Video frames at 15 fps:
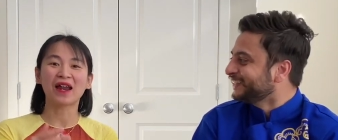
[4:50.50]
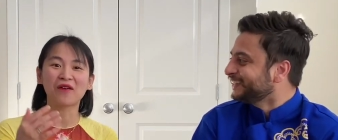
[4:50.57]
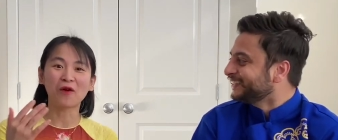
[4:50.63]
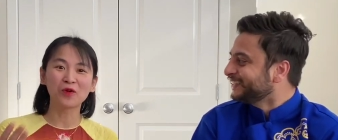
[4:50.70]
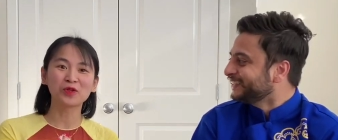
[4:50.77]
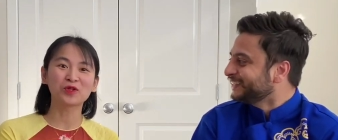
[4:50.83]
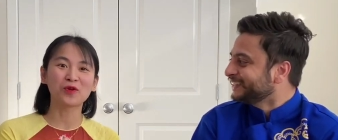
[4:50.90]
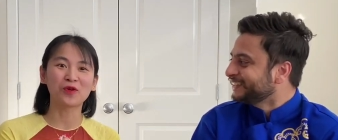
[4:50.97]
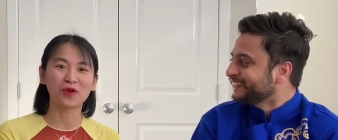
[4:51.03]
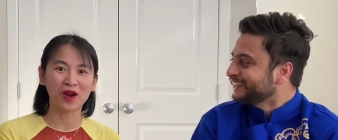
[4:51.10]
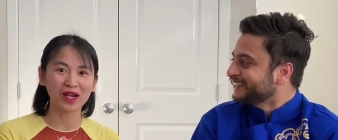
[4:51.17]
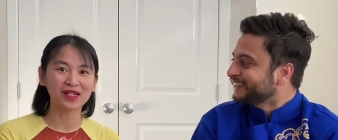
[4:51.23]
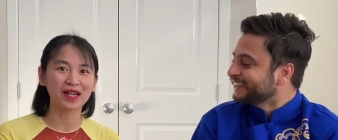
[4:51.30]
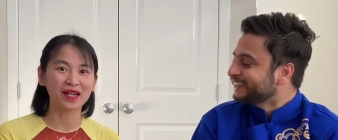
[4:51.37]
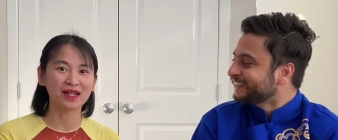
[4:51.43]
Speaker 1: and also,
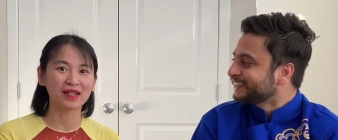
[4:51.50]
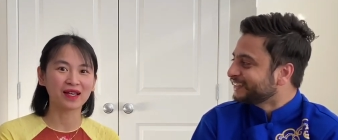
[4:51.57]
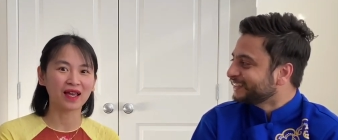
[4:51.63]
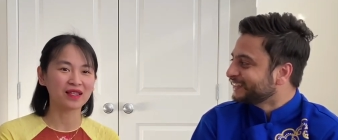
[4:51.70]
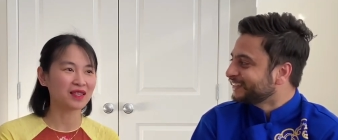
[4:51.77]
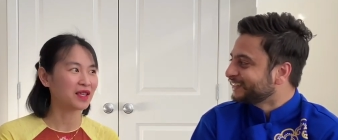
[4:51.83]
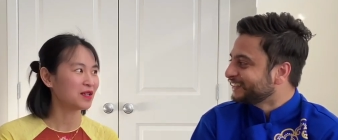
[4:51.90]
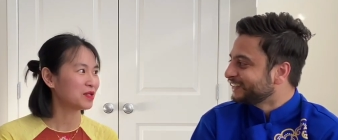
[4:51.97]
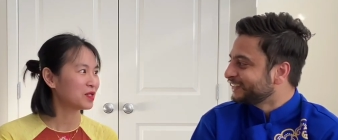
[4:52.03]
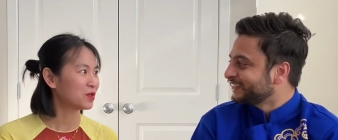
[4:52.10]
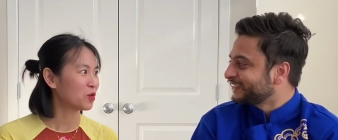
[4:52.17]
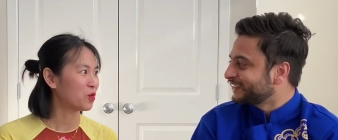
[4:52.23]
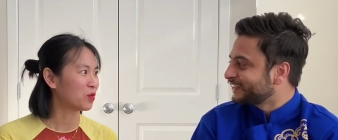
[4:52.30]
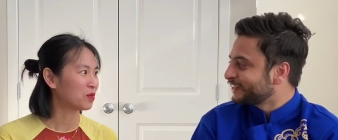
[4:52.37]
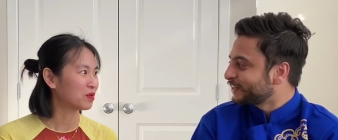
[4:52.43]
writing, I think,
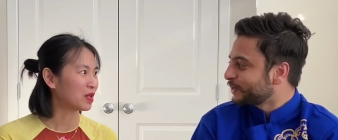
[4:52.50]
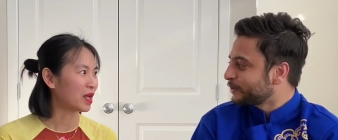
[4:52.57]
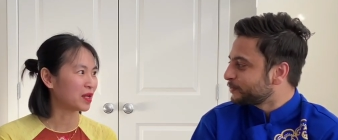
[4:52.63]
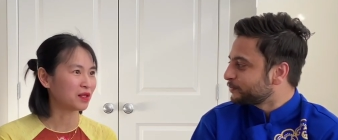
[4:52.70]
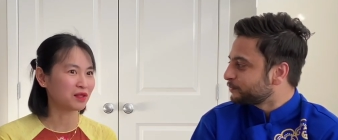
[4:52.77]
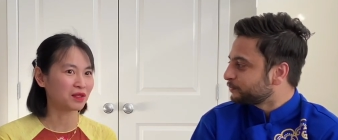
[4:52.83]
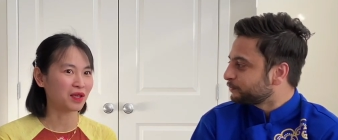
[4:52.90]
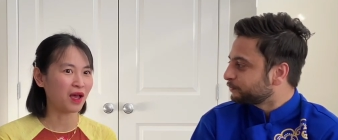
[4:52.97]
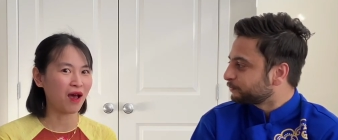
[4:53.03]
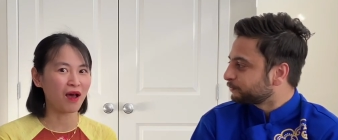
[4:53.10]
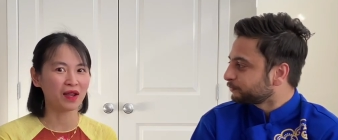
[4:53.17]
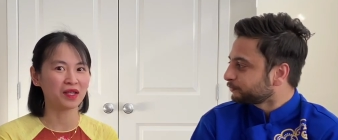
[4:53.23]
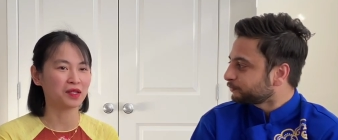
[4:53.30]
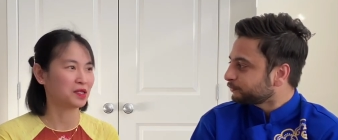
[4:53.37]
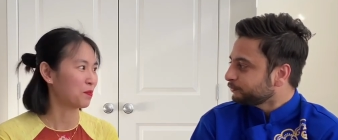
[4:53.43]
is like the
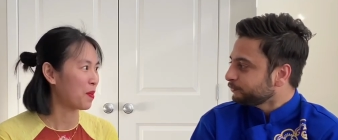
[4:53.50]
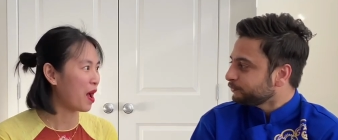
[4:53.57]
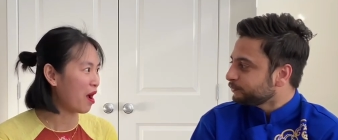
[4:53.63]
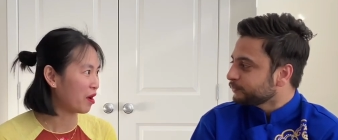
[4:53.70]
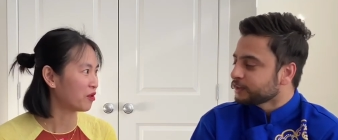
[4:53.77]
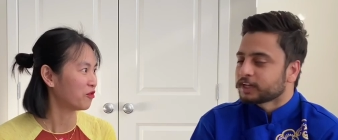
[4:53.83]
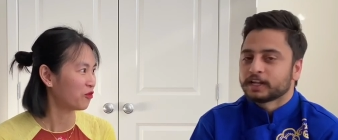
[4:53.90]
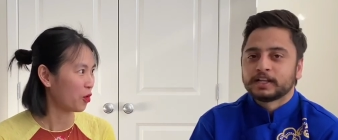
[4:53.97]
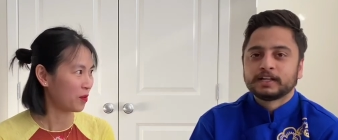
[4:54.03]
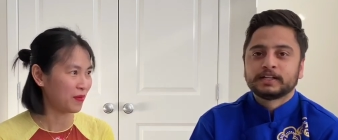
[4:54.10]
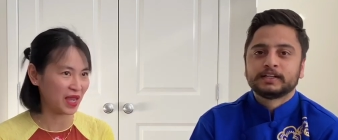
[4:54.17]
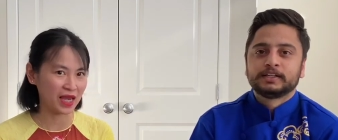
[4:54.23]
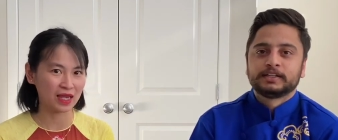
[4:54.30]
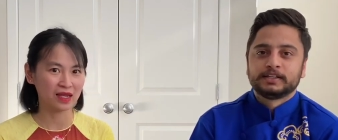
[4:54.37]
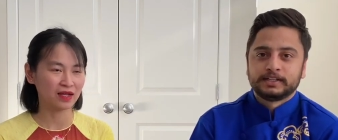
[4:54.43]
hardest part for
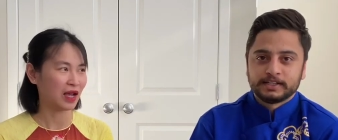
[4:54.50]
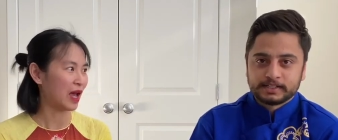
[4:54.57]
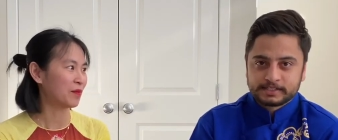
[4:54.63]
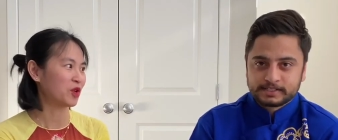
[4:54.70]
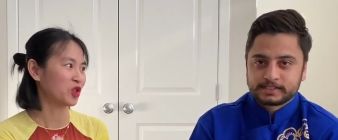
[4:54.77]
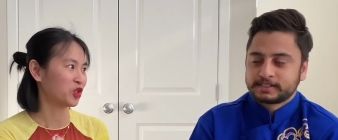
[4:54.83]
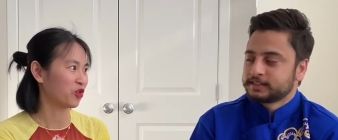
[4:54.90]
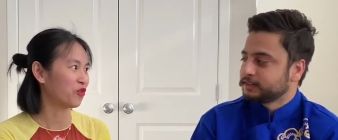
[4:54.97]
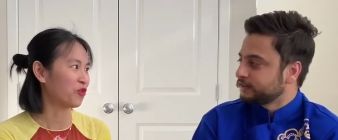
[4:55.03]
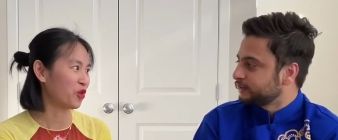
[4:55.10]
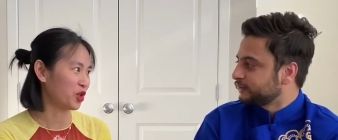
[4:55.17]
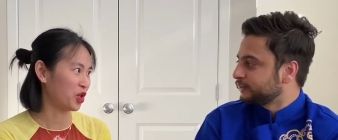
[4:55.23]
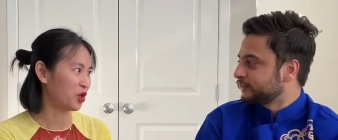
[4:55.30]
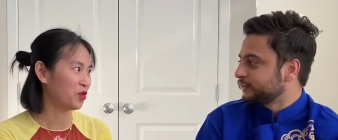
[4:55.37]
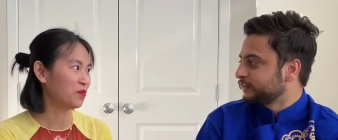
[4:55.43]
me. Yes. I'm not sure
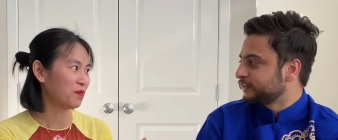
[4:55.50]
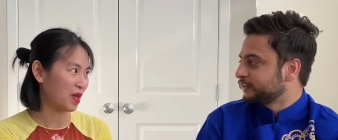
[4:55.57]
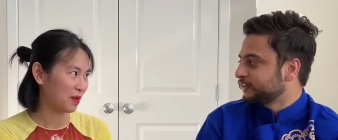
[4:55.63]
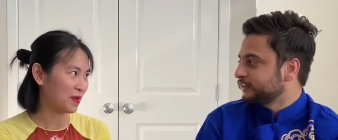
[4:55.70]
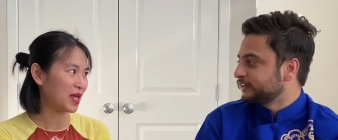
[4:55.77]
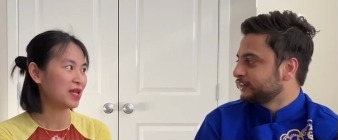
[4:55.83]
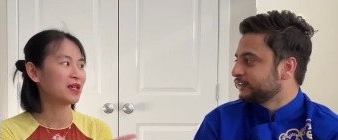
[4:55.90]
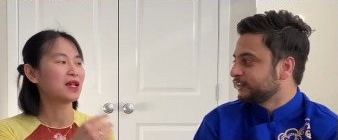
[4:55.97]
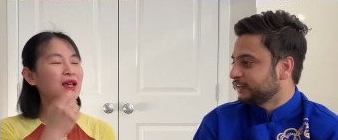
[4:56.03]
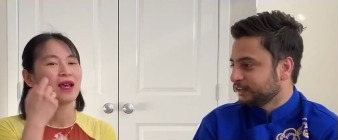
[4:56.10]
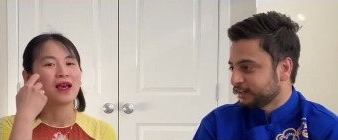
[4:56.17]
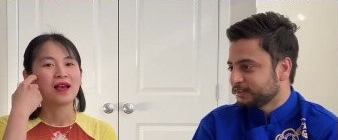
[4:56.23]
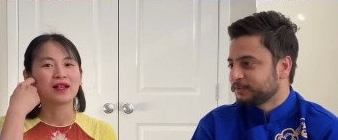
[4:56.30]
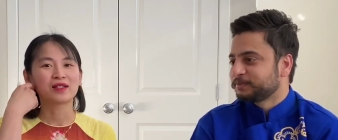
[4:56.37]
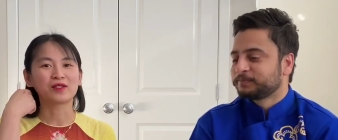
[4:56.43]
for you, maybe. Yeah.